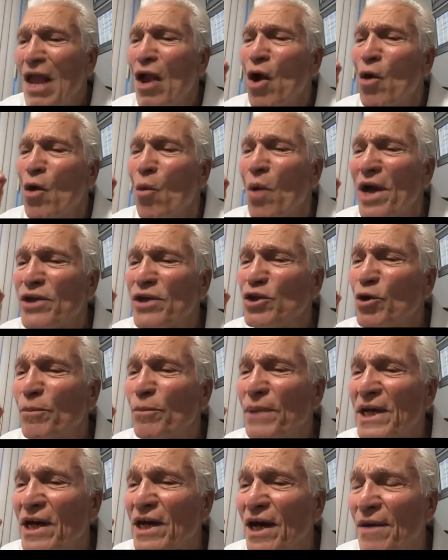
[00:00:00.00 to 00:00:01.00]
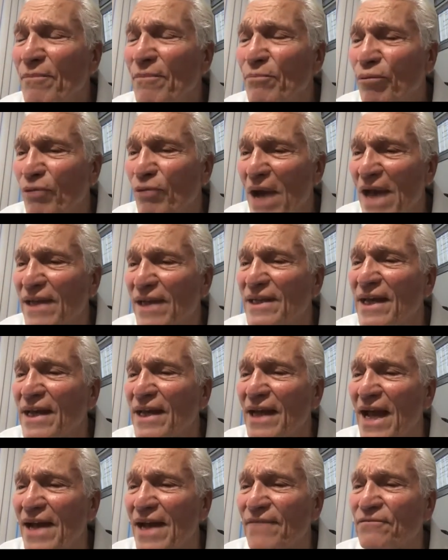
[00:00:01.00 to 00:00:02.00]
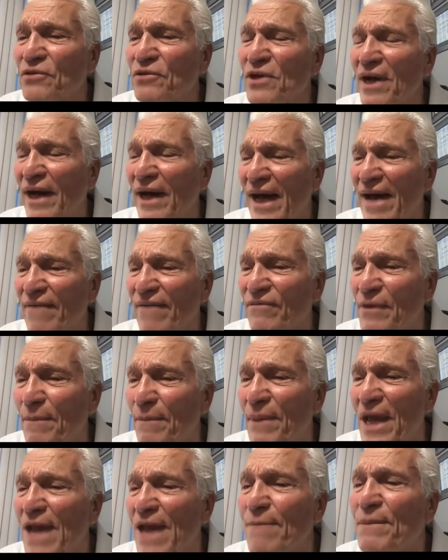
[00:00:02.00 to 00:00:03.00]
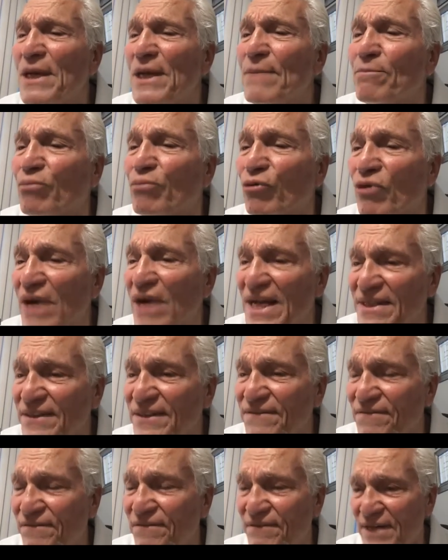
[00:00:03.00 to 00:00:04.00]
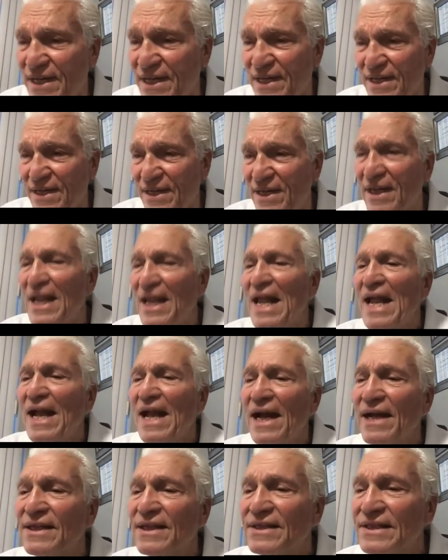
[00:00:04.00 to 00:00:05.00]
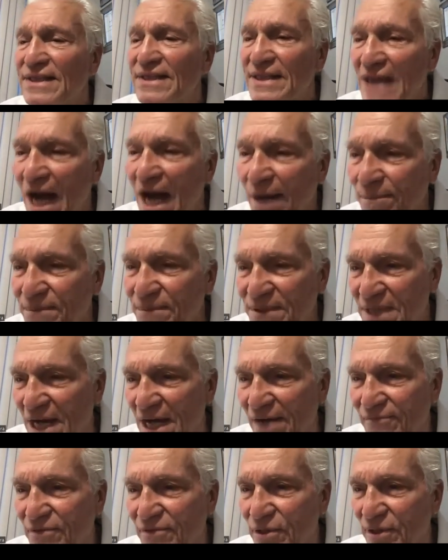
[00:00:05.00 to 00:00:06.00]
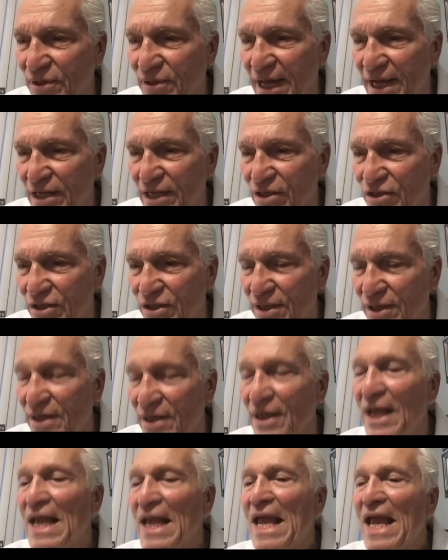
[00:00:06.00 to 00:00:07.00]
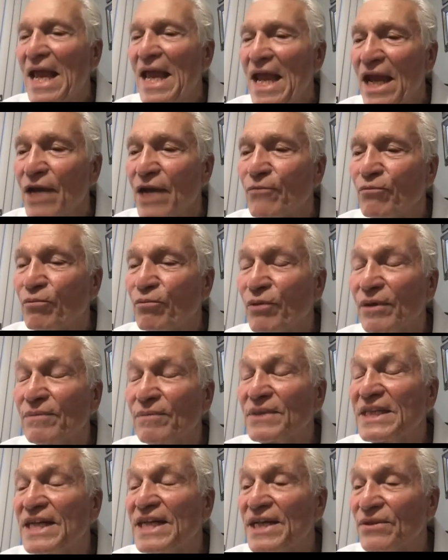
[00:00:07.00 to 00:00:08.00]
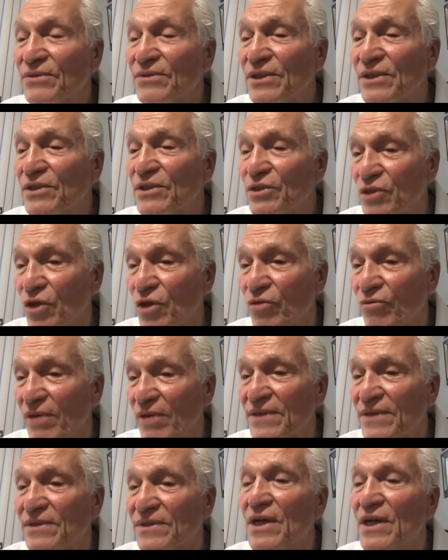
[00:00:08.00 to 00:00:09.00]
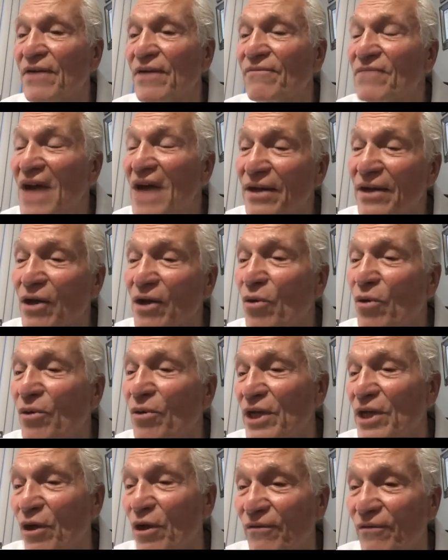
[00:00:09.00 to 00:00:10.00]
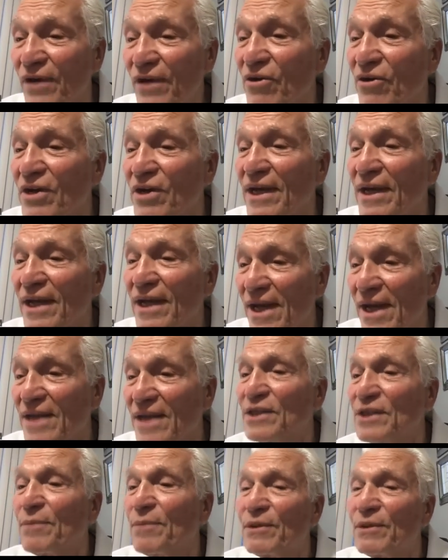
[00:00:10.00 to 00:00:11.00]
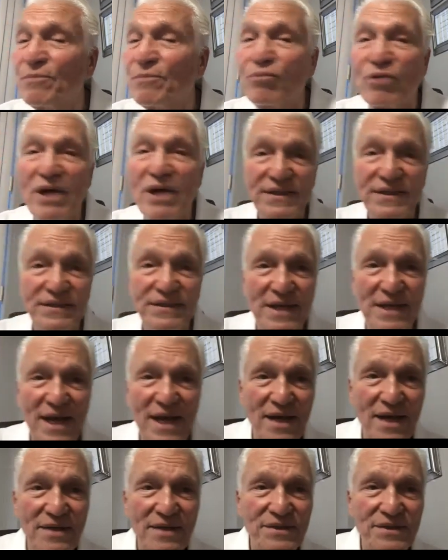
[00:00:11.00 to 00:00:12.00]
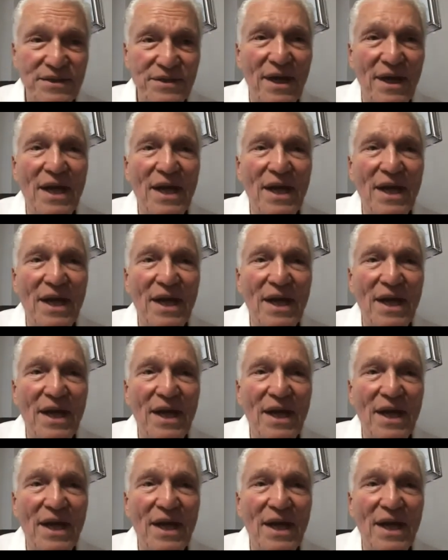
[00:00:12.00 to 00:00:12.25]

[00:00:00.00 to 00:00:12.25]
When you become pregnant after you have the baby, breastfeed. It stops ovulation. It reduces your risk of not only ovarian cancer, but breast cancer.